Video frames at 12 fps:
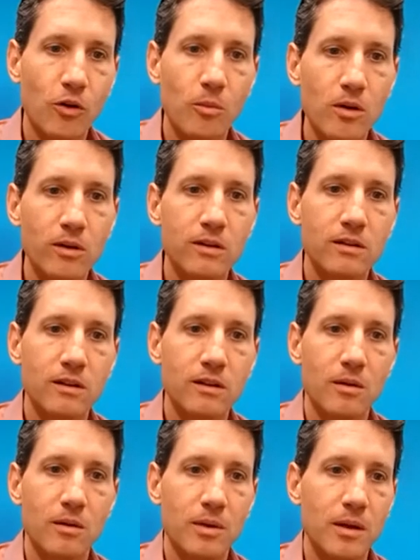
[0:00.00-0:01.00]
for
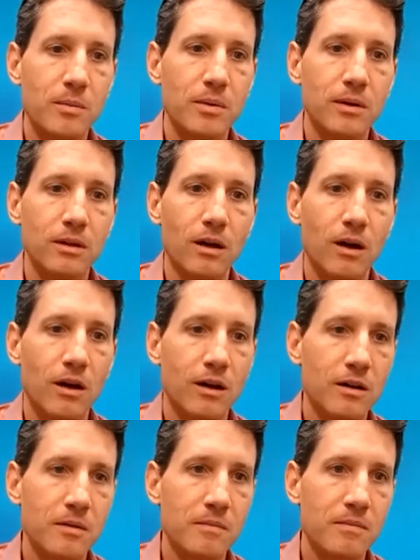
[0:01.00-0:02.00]
most people,
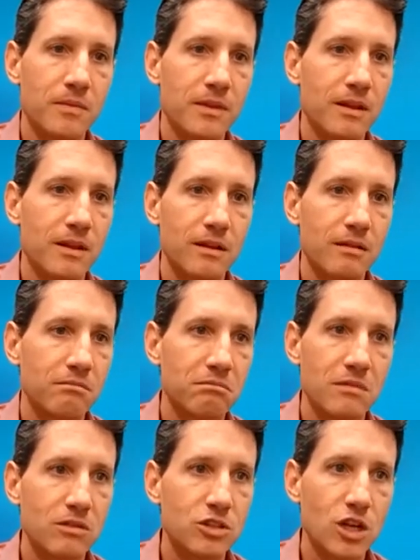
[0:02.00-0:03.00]

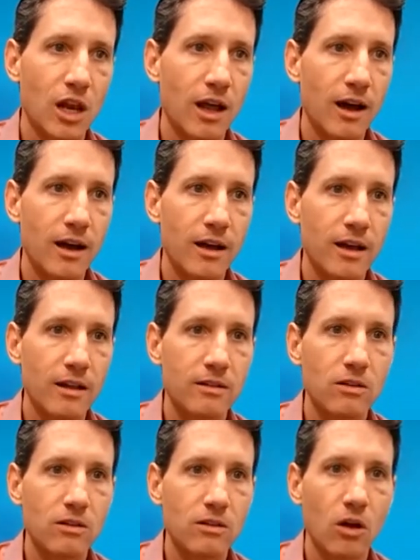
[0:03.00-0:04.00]
July
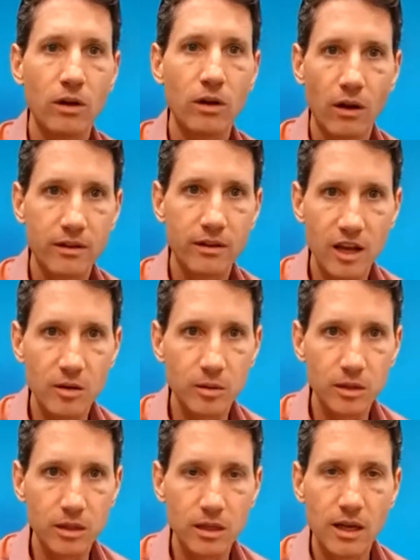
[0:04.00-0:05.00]
is not only on the
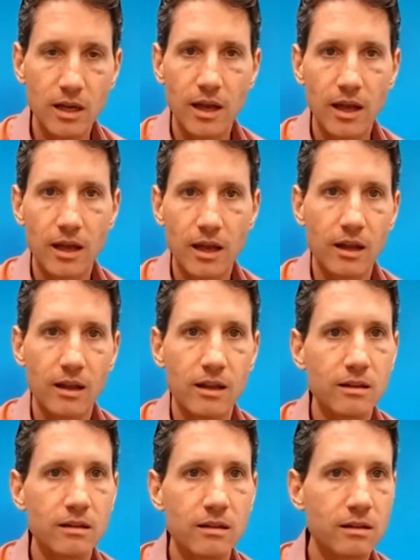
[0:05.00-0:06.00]
table, it
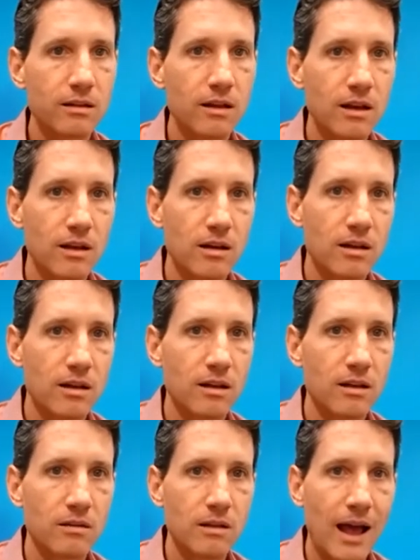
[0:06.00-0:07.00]
is
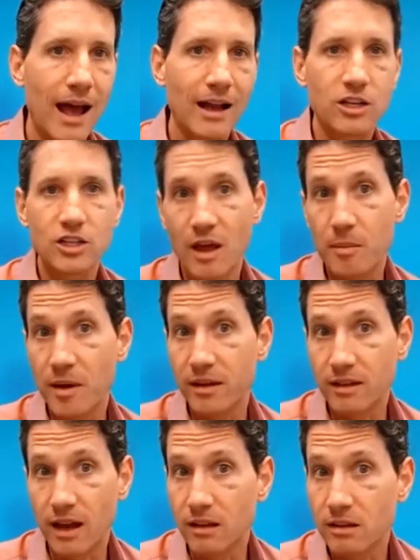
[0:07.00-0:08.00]
actually their
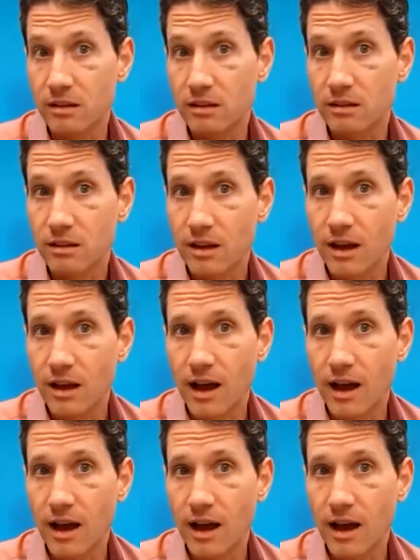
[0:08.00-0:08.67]
base case.